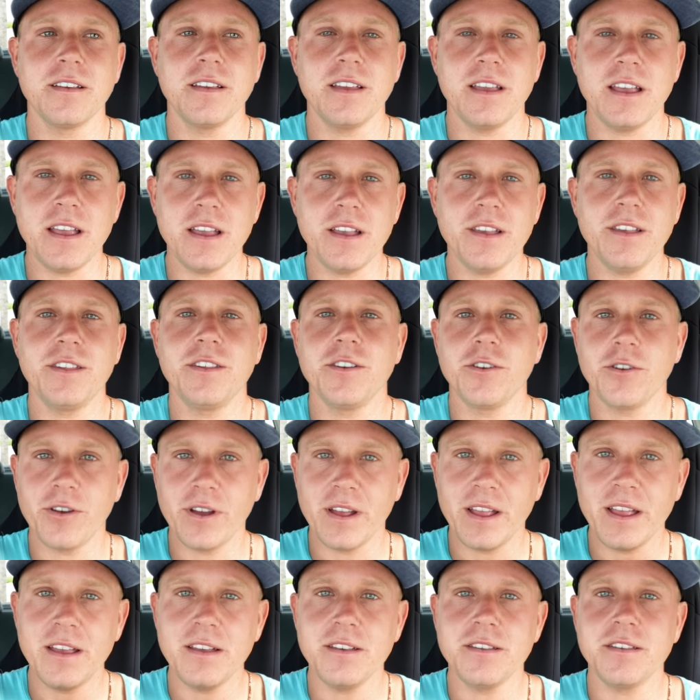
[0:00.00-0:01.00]
easier
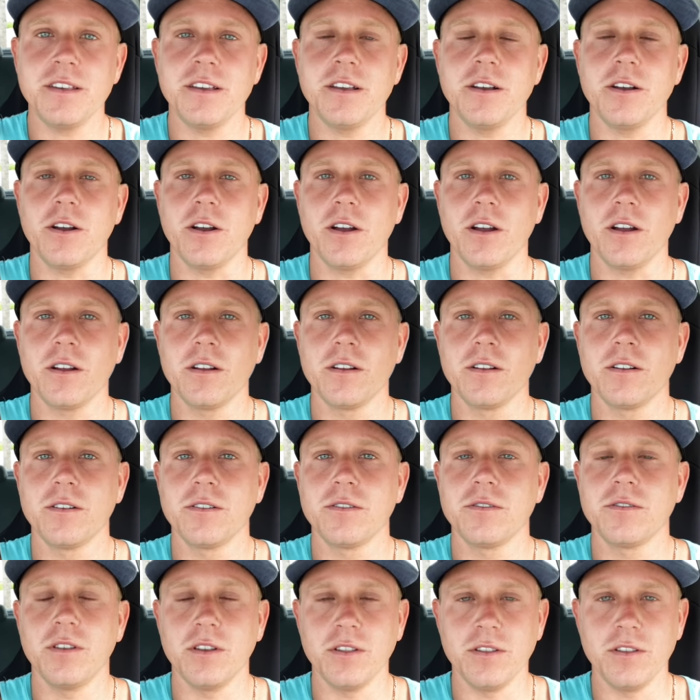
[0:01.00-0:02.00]
and easier
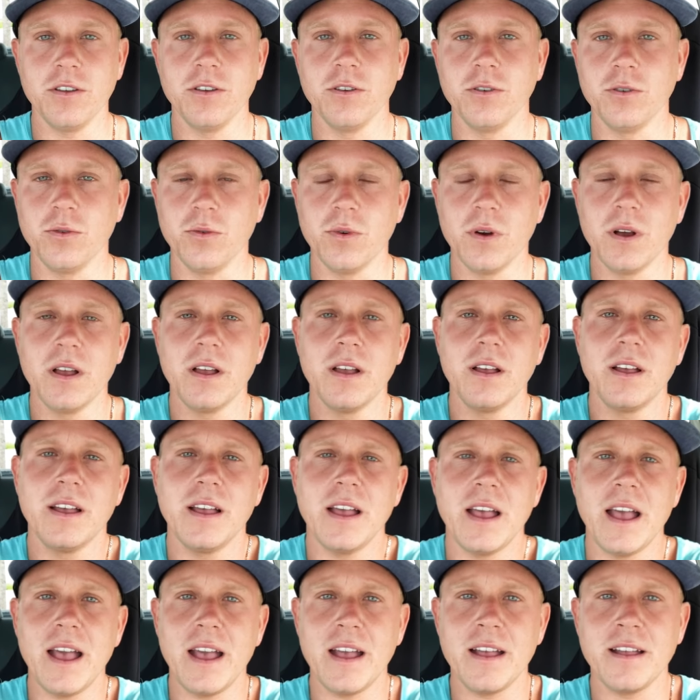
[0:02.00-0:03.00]
to do.
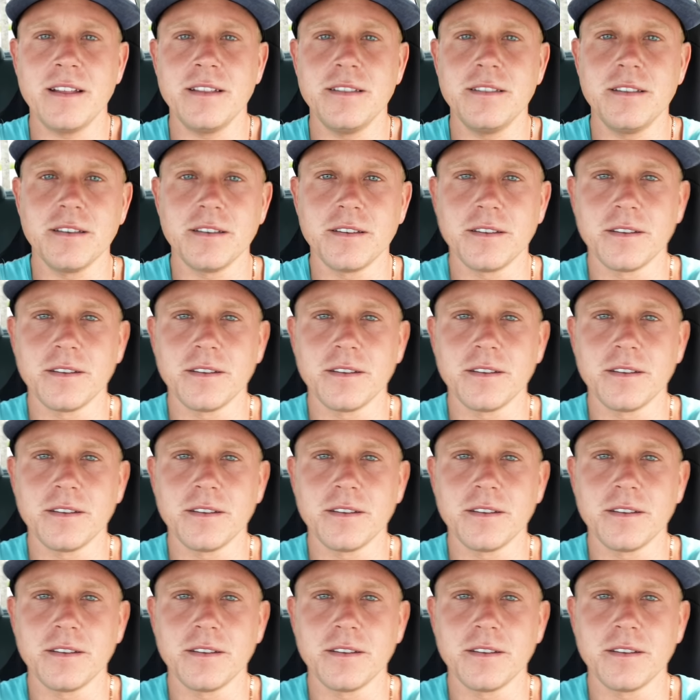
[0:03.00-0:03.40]
And